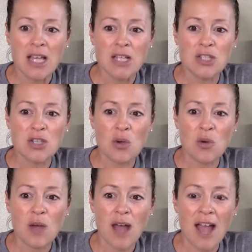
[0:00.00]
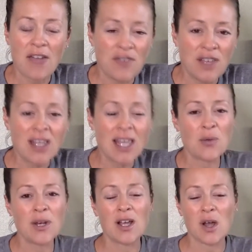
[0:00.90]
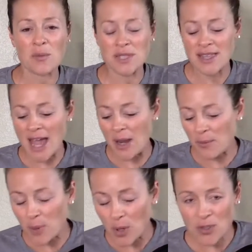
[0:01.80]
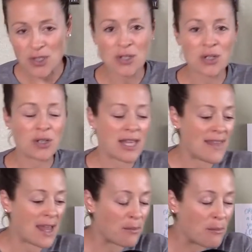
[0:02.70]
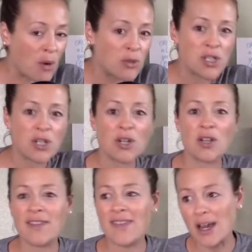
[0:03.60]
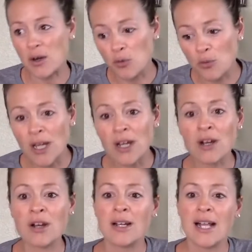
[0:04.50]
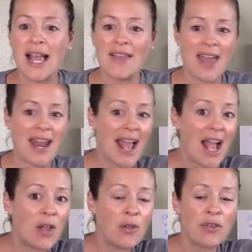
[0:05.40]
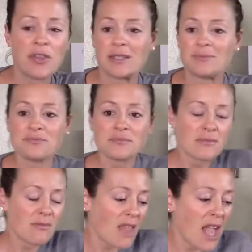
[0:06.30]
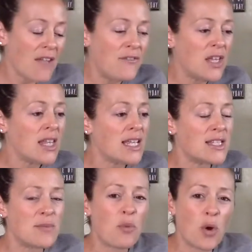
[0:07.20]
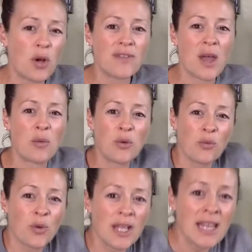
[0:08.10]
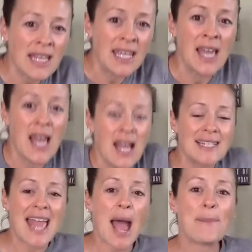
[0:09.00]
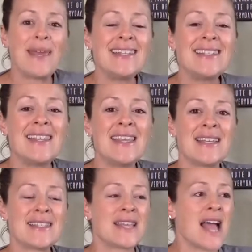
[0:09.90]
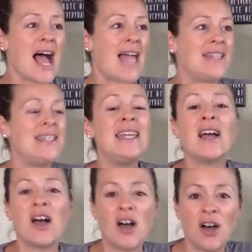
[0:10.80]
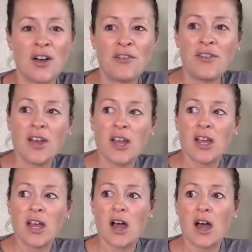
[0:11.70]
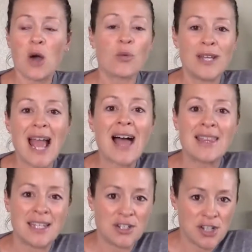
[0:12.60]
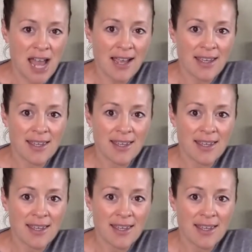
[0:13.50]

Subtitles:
So I feel like when it comes to that personal and that emotional and that career and that health, I feel like it's important that we really tap into this idea of a reality check,